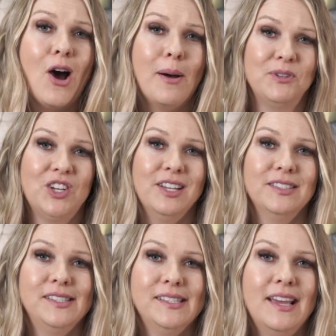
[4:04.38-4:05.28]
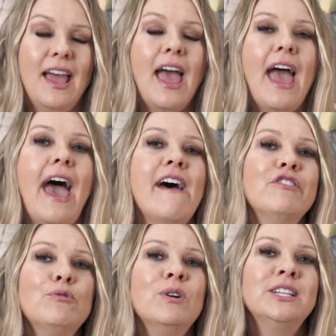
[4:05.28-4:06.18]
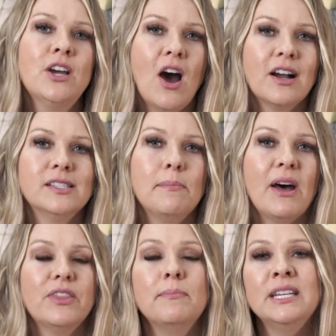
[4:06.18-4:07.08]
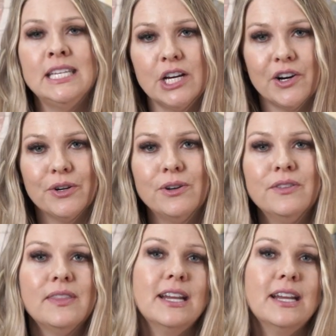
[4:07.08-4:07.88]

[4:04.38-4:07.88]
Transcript: options. Everyone talks about the material,